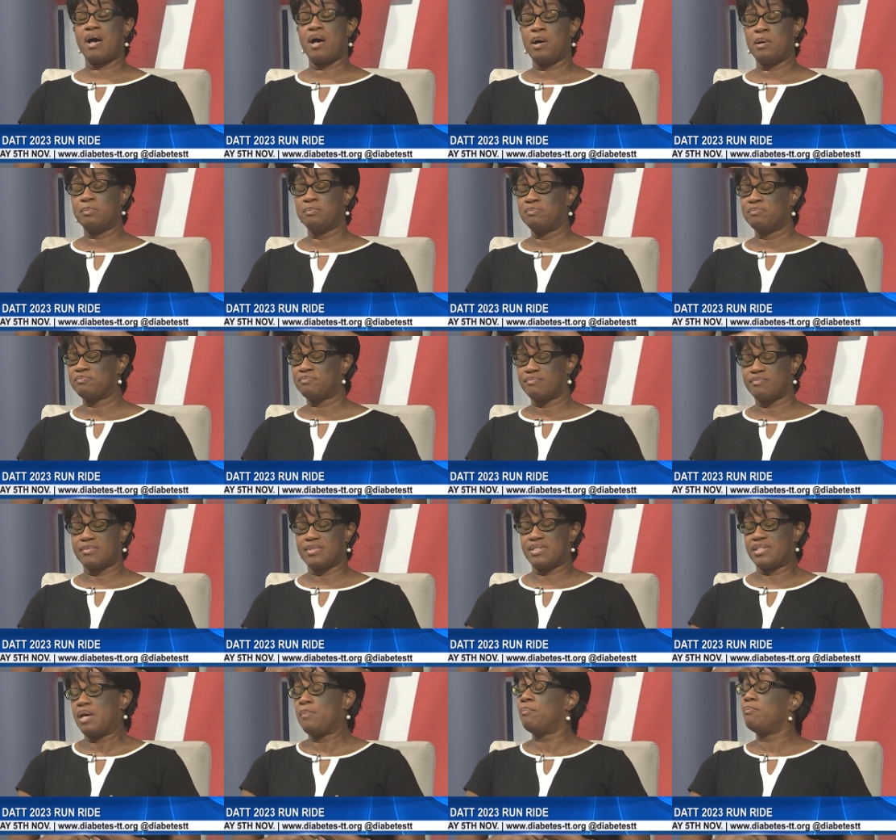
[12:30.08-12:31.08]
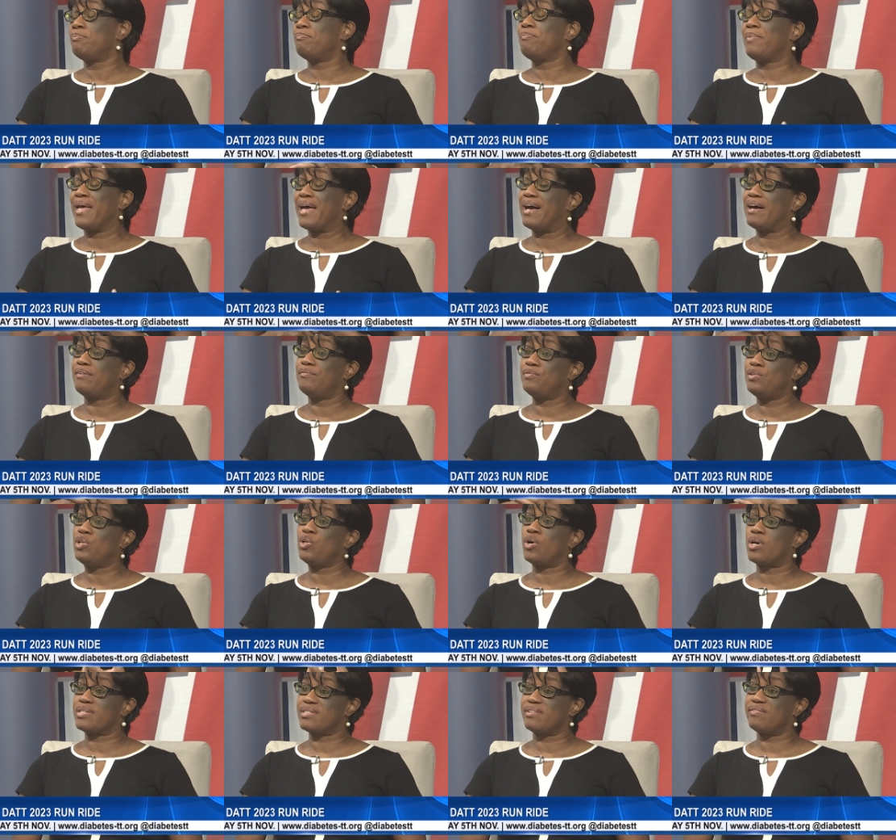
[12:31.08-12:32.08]
Um, some may have
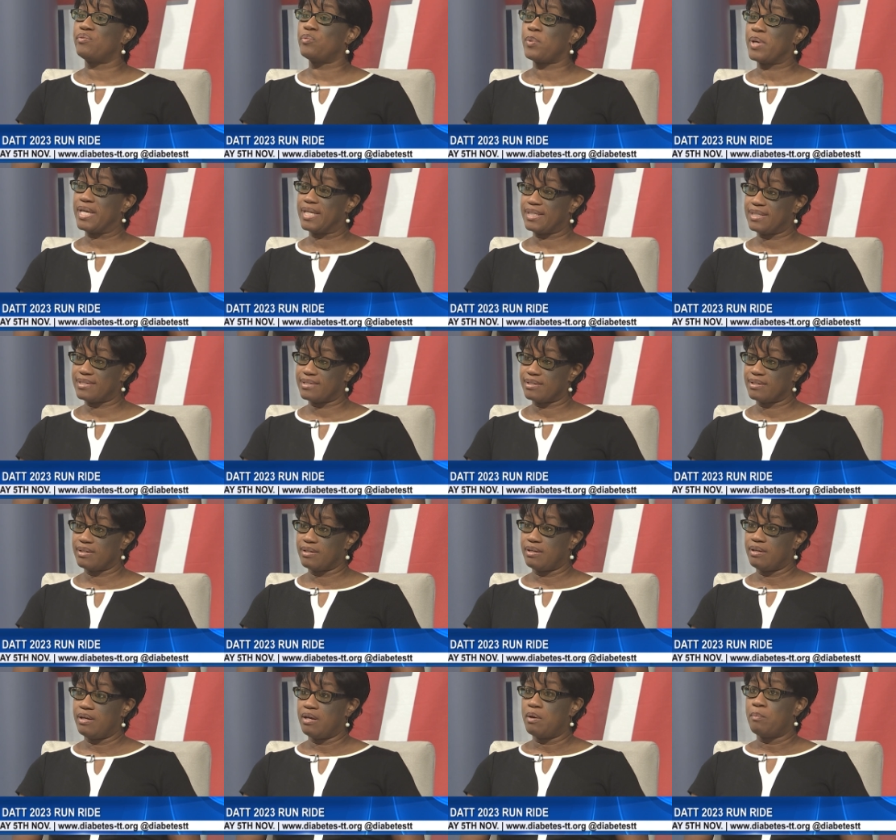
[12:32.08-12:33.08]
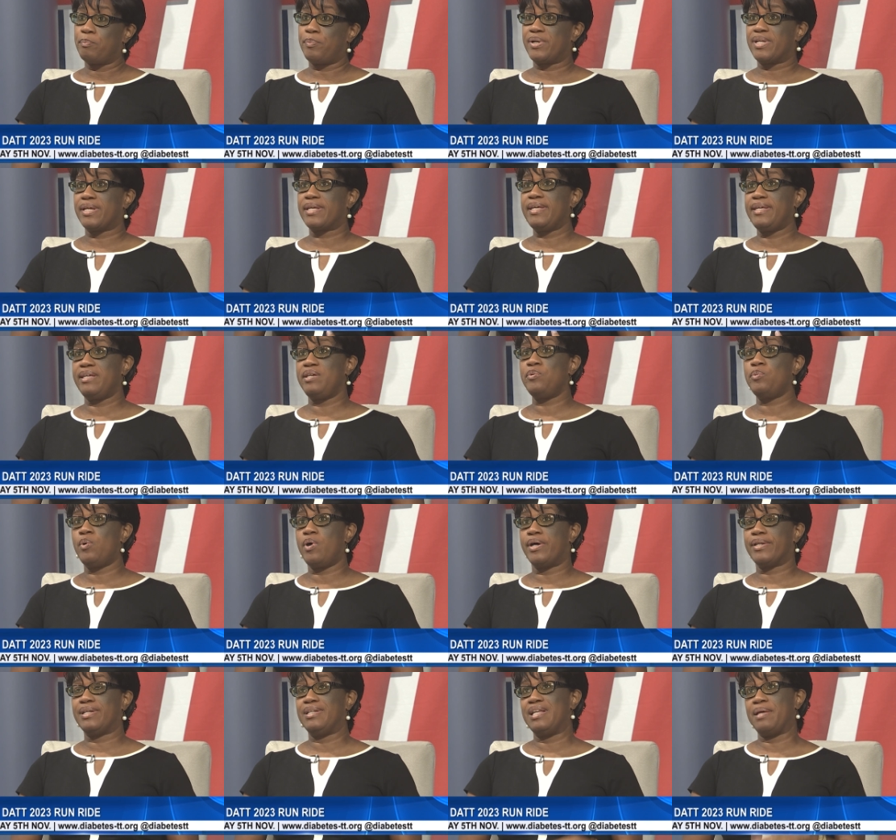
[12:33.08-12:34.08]
loss of weight. Right. But a key
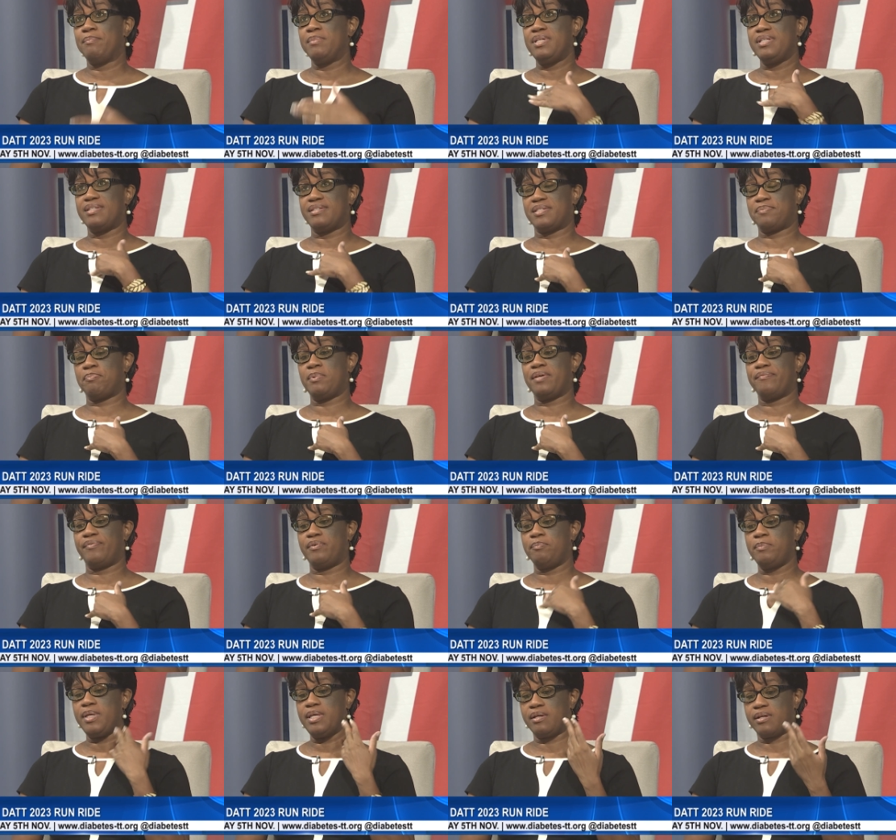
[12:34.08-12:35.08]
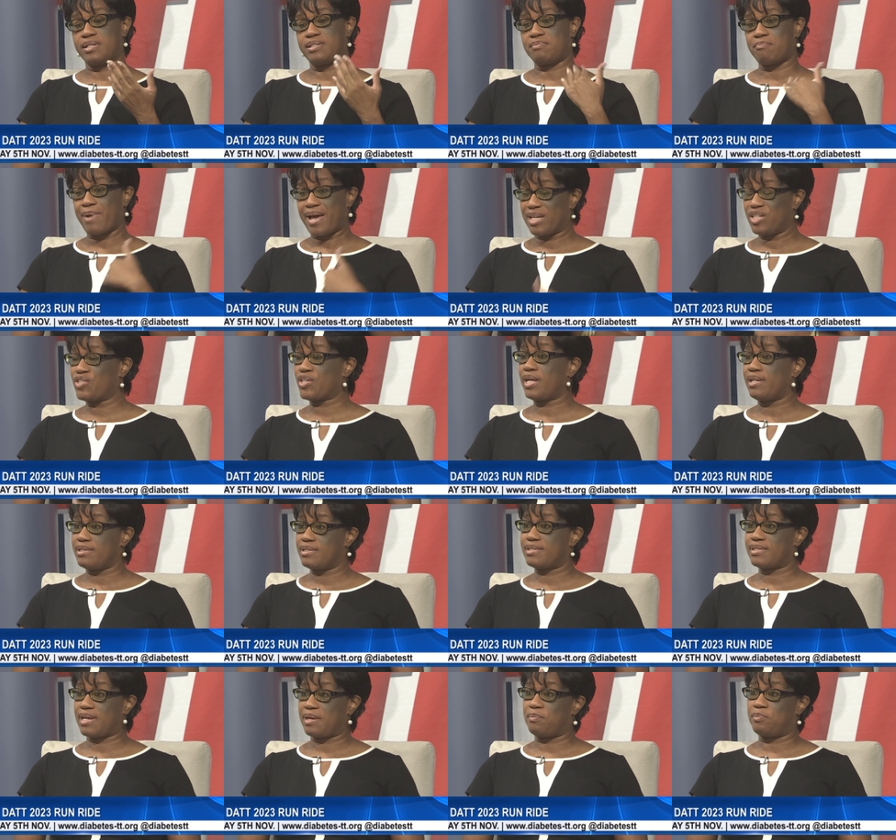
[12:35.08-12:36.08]
one, let me speak for me, because my
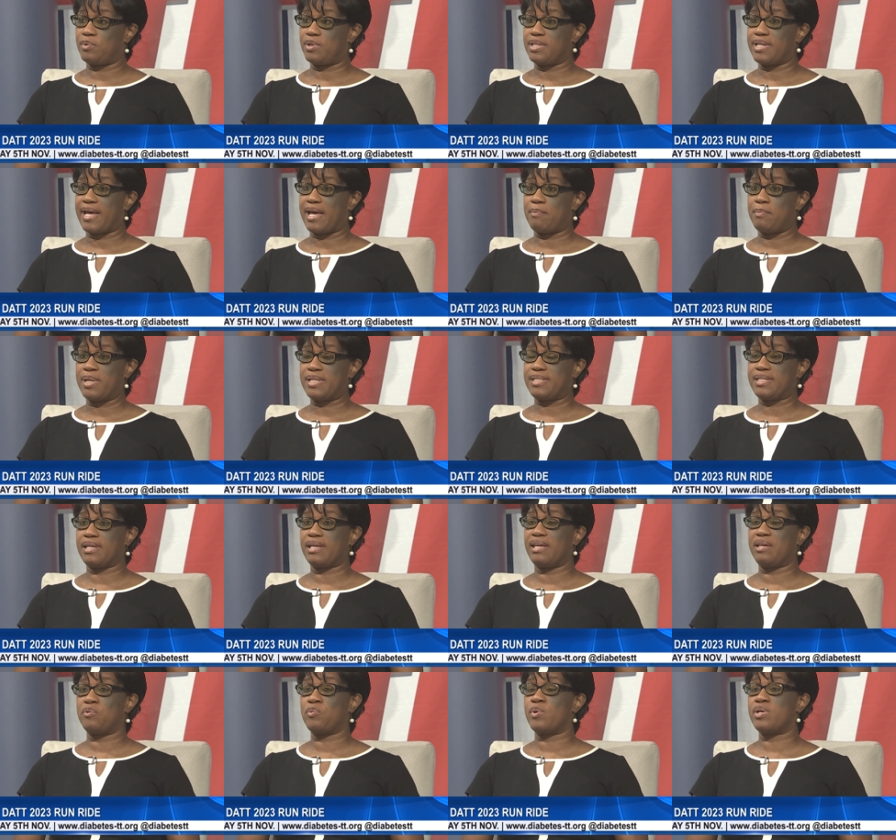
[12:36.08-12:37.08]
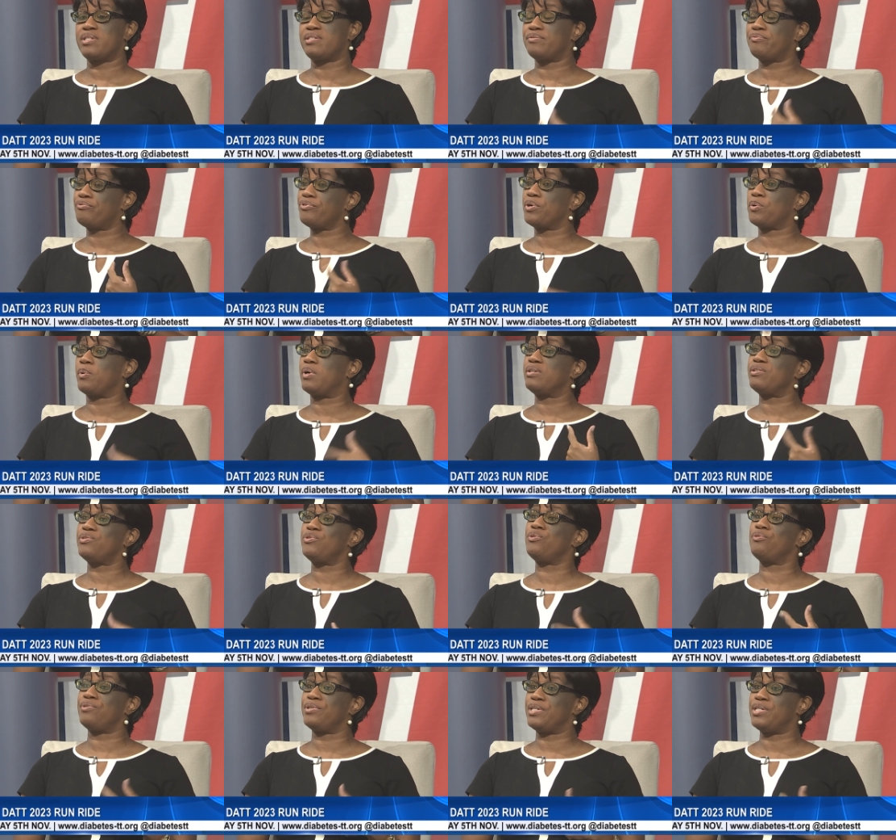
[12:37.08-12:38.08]
child is type 1 diabetic. It was
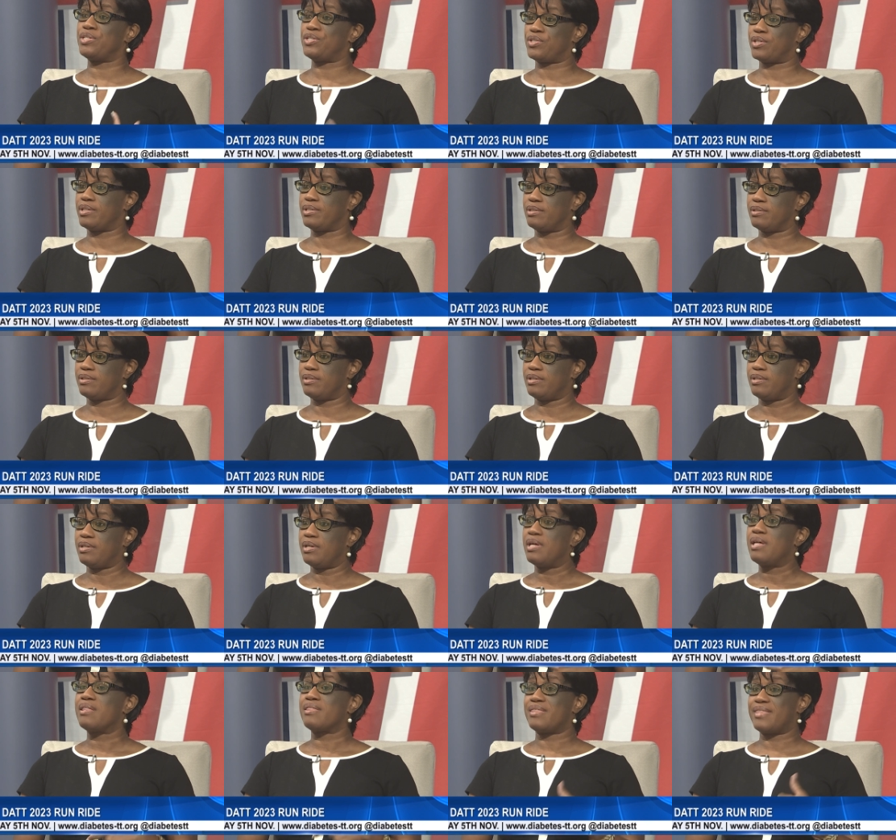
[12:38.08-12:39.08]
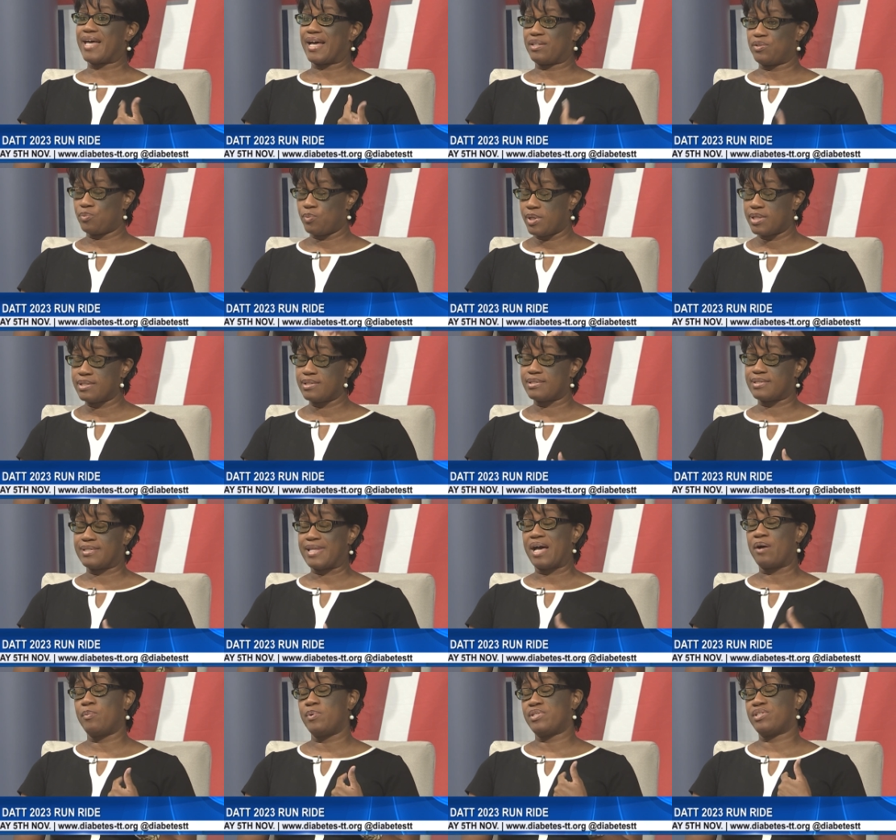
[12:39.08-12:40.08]
frequent urination. Uh -huh. That was
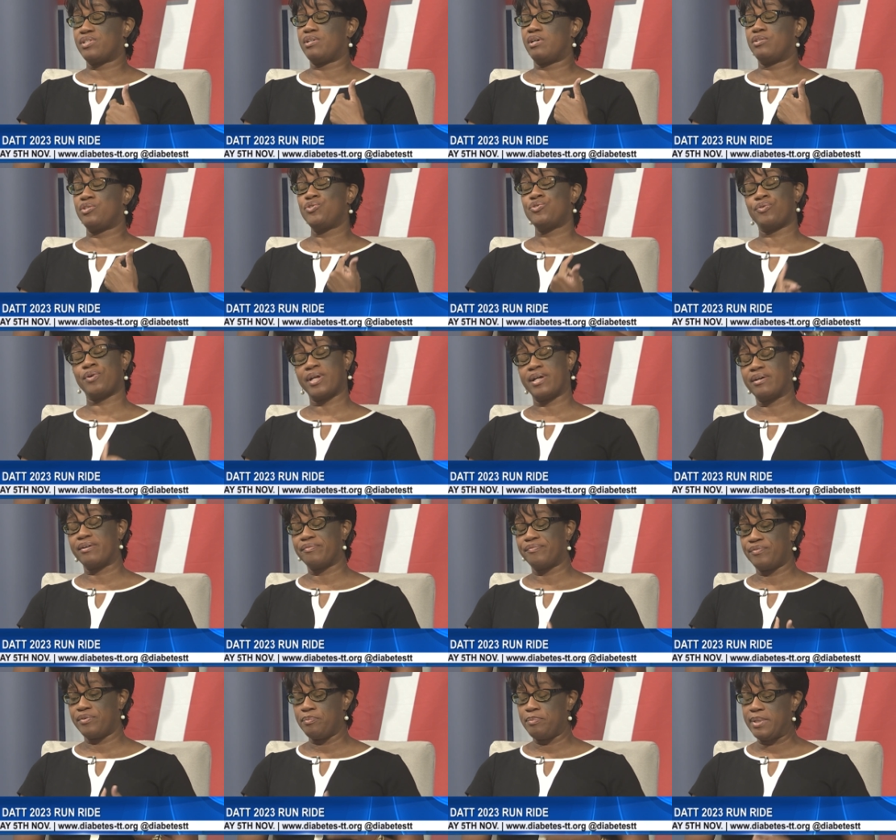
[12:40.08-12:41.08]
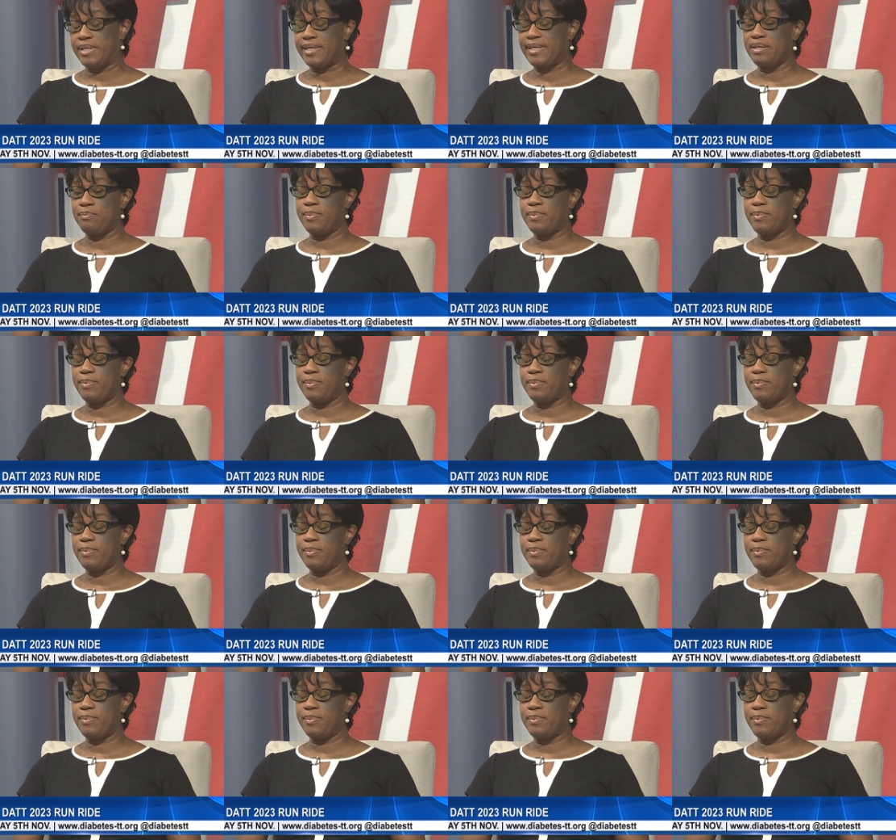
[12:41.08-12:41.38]
that was a, a, trigger for me.